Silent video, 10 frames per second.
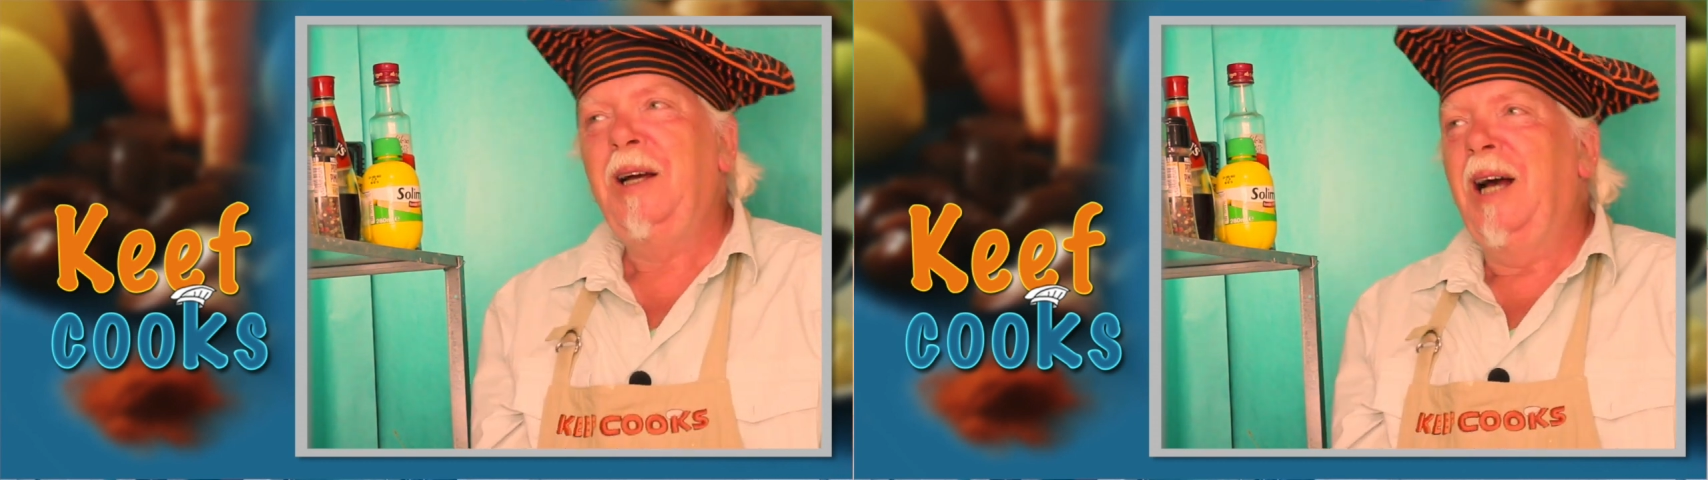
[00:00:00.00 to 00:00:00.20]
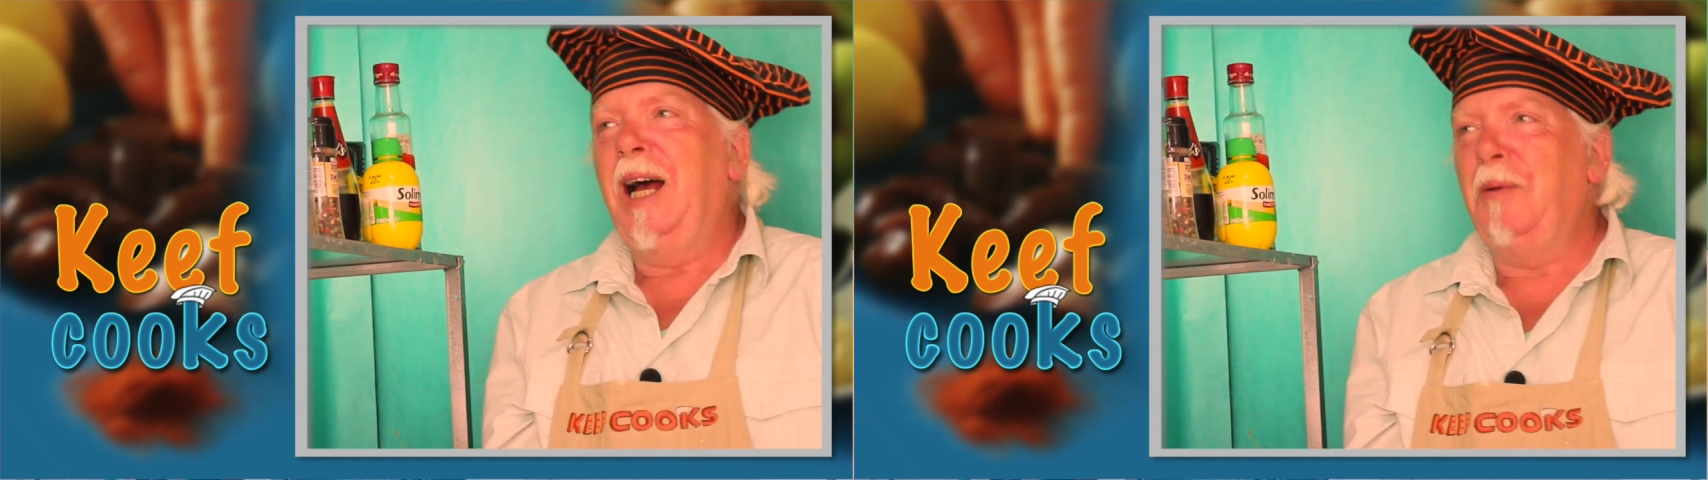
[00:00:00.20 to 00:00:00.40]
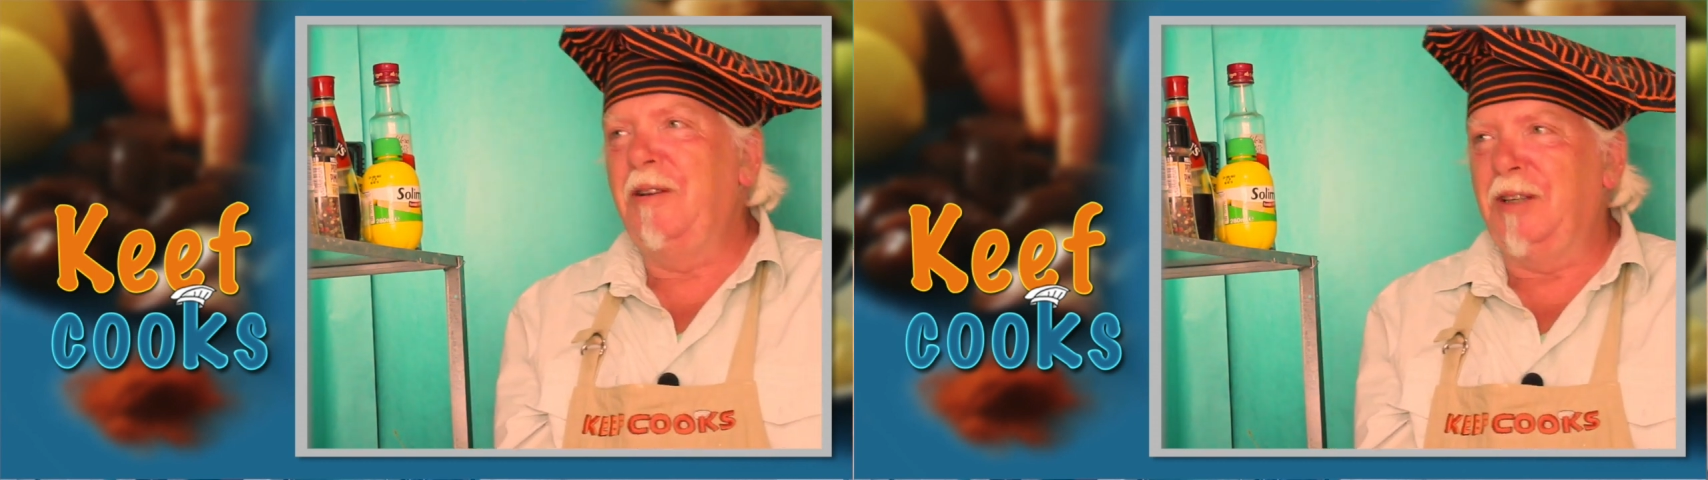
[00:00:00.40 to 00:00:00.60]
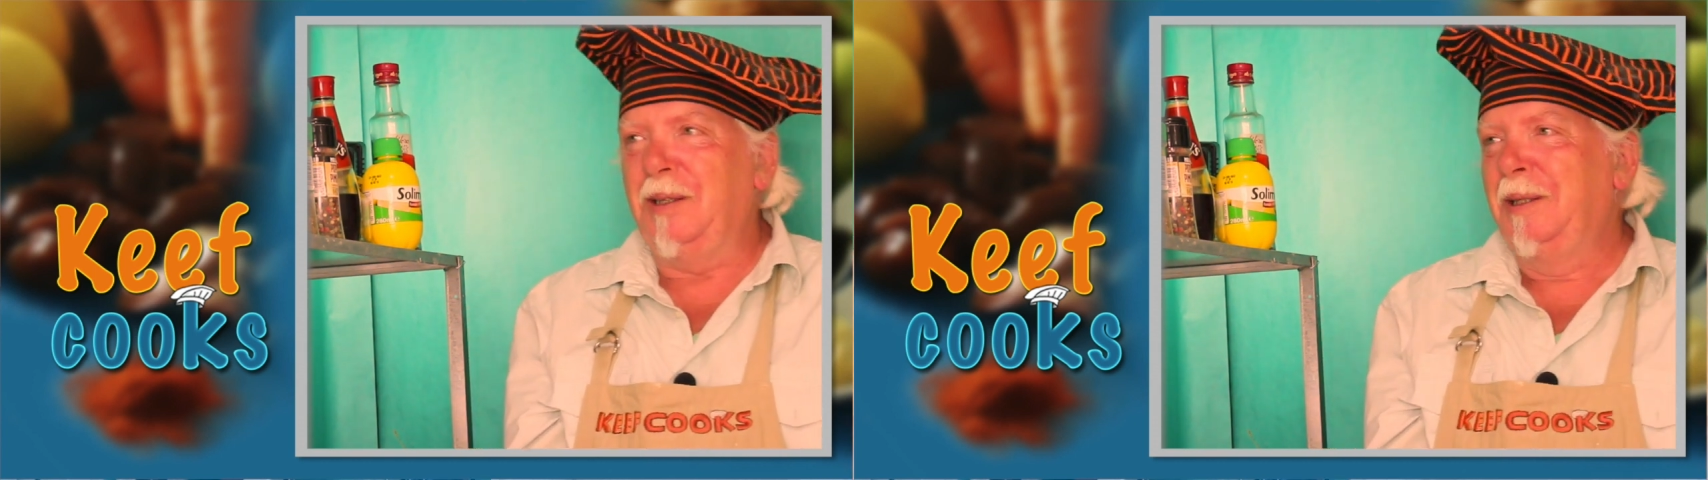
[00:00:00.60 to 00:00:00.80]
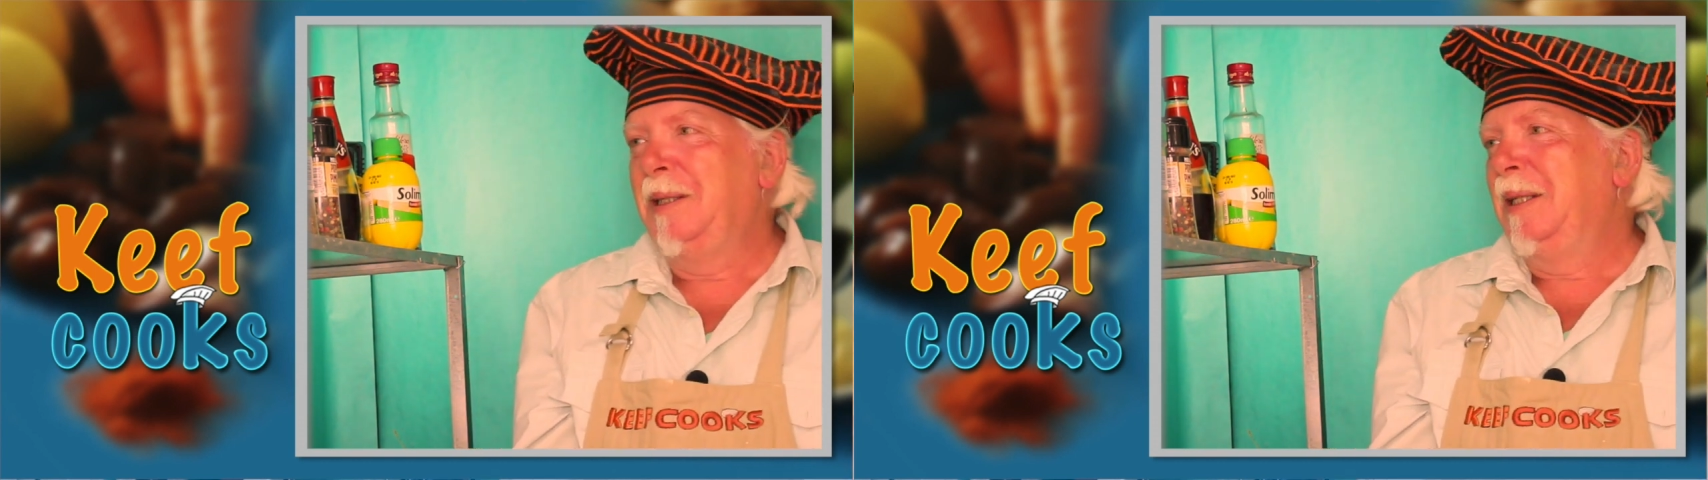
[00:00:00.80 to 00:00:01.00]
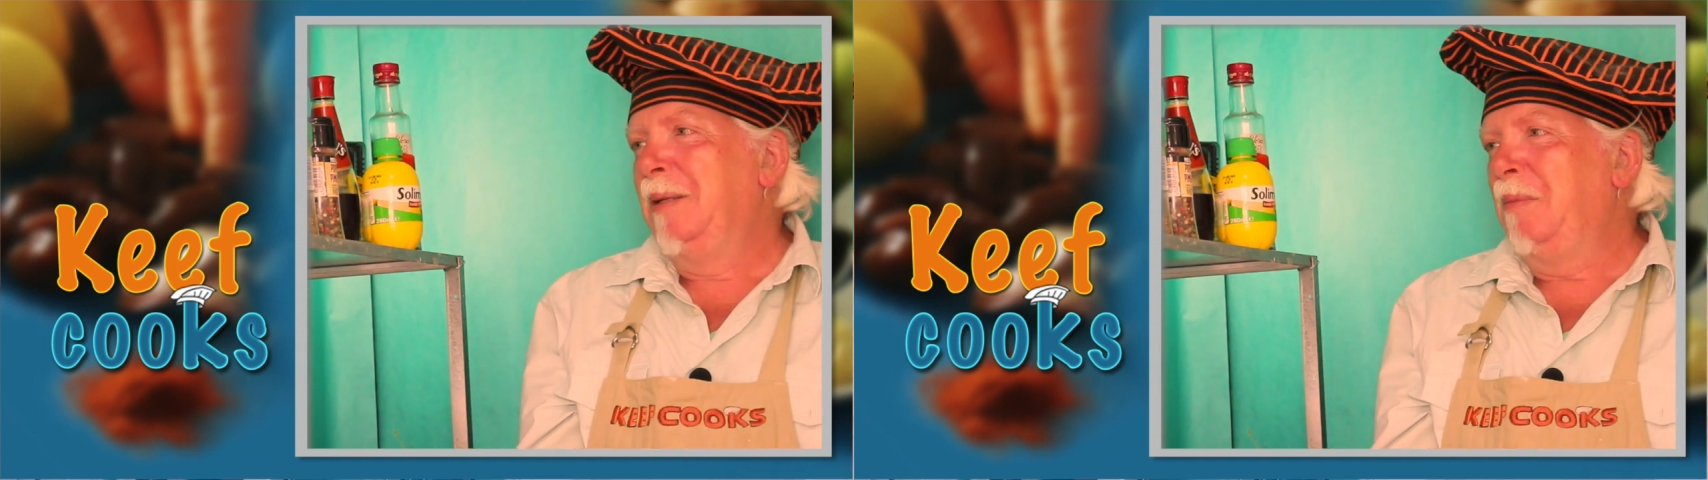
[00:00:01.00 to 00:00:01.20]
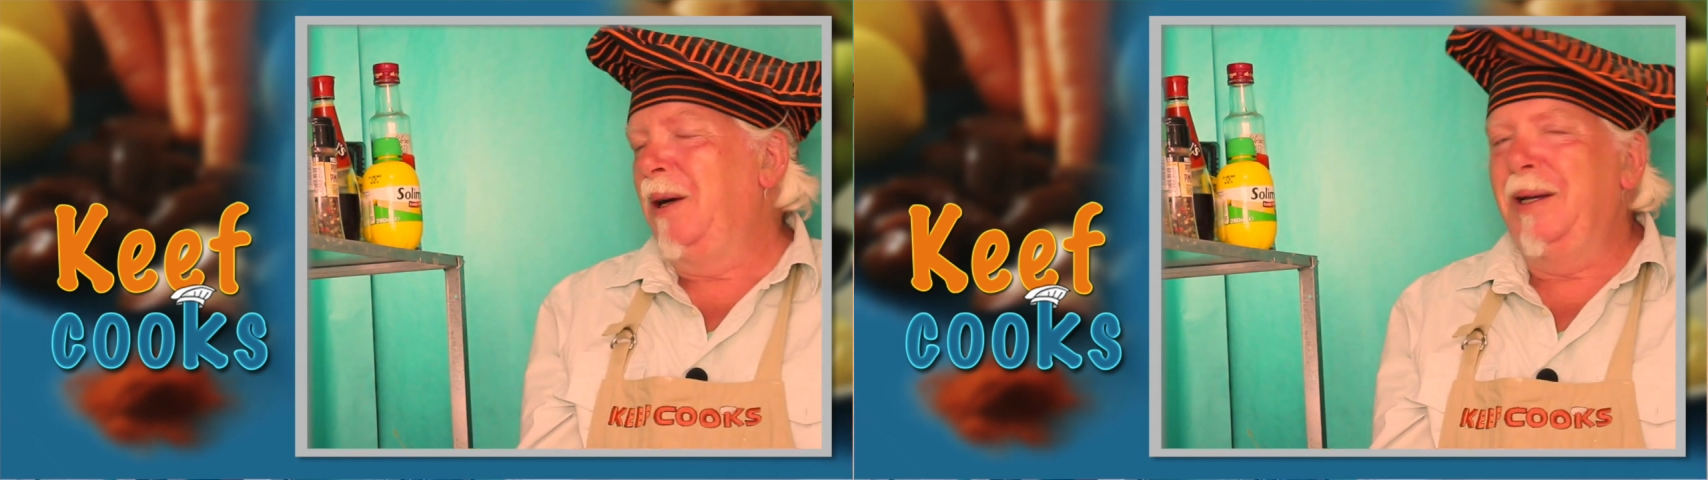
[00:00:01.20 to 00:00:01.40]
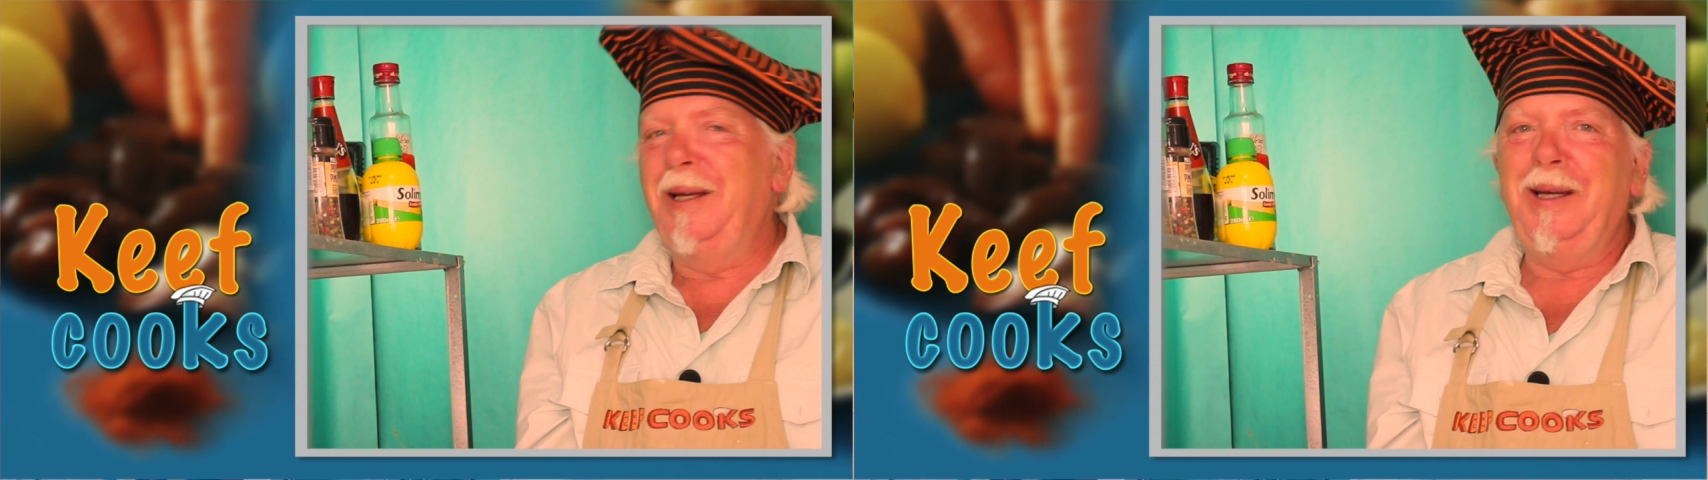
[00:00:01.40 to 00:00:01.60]
However,
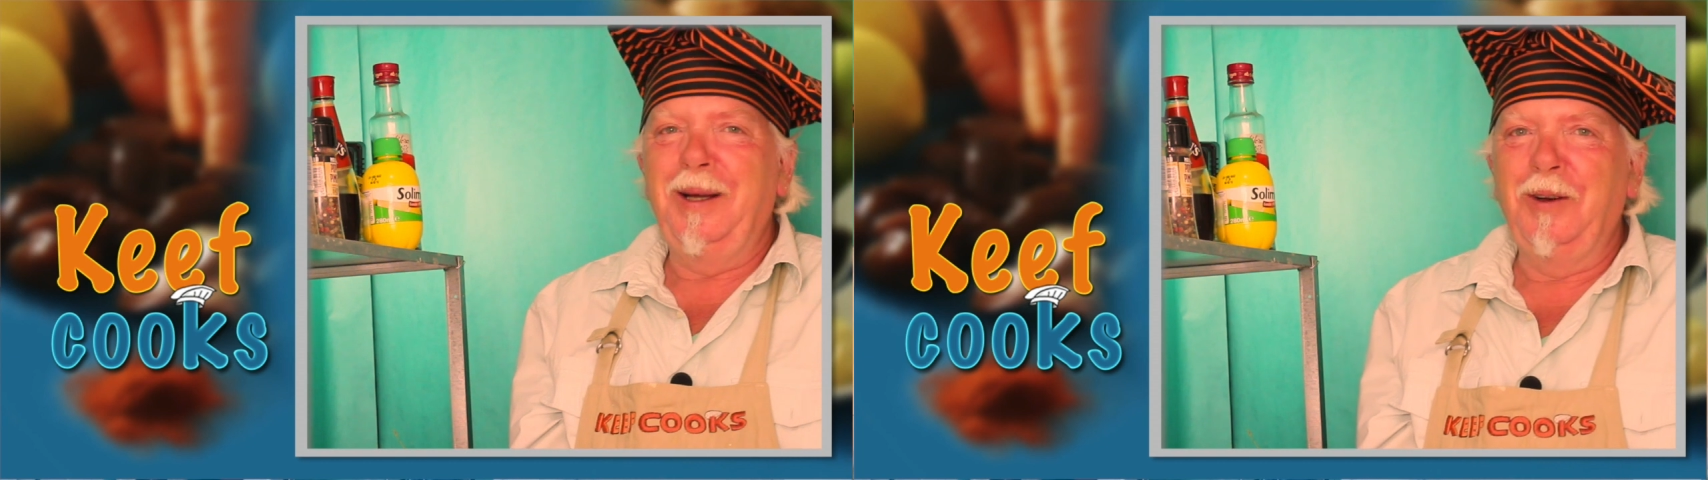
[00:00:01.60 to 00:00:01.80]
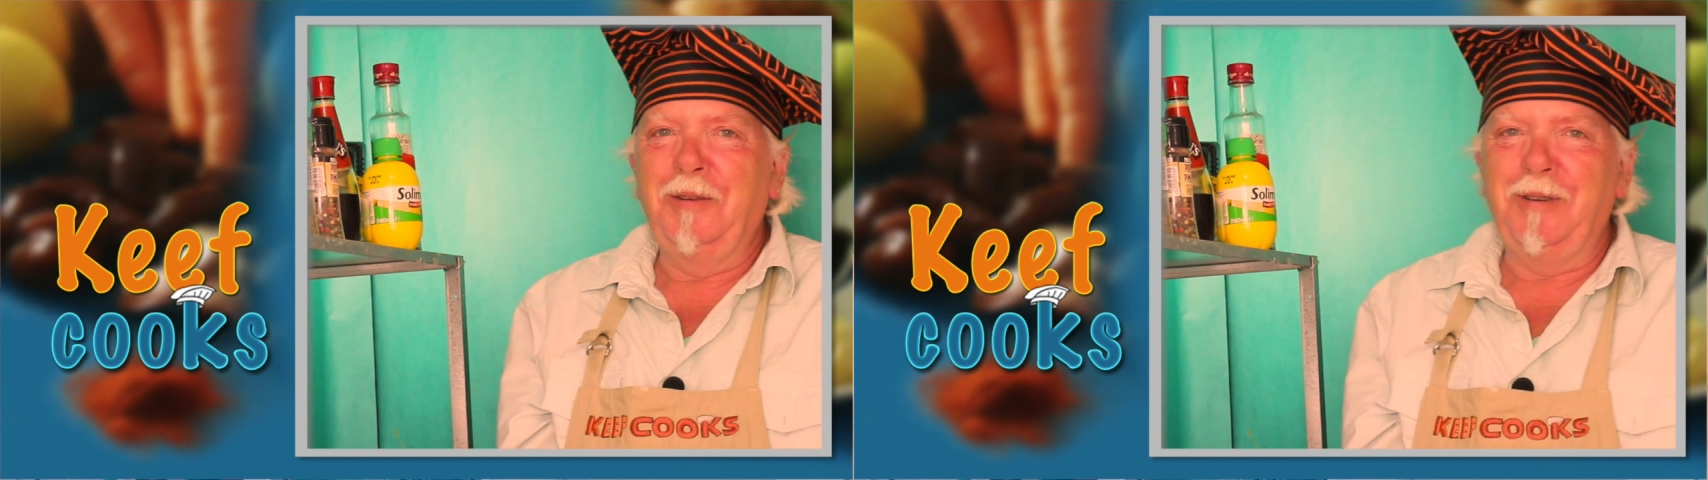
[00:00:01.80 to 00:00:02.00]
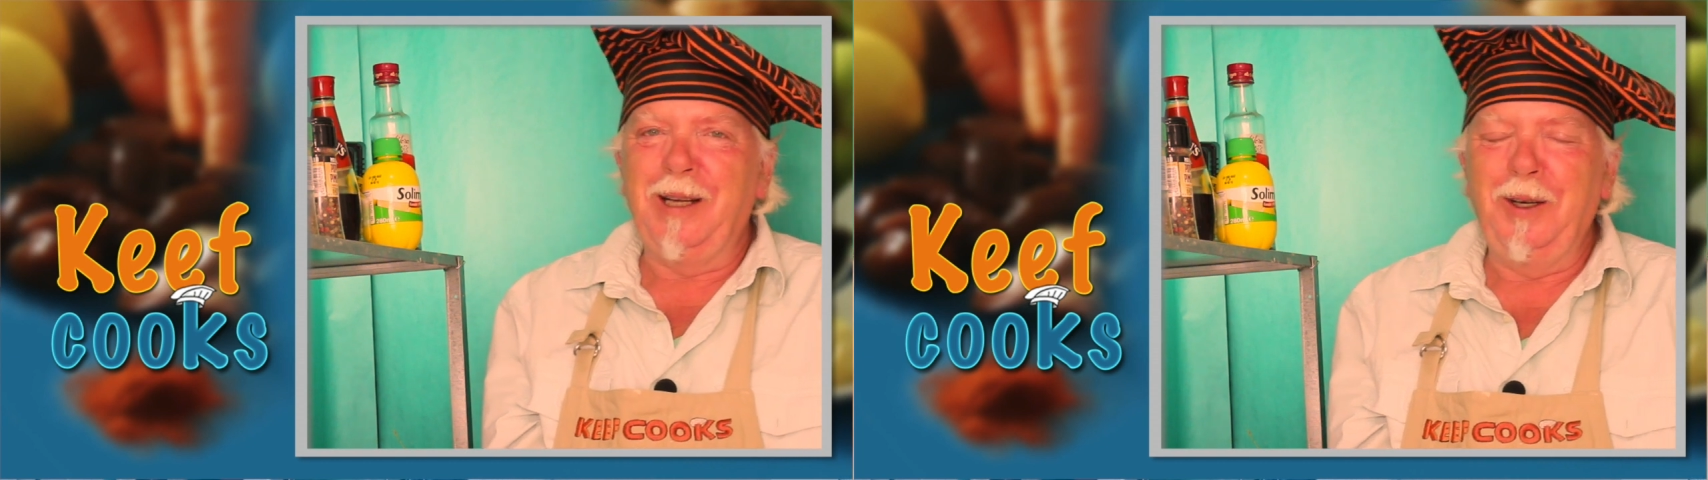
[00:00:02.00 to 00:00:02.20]
my lovely,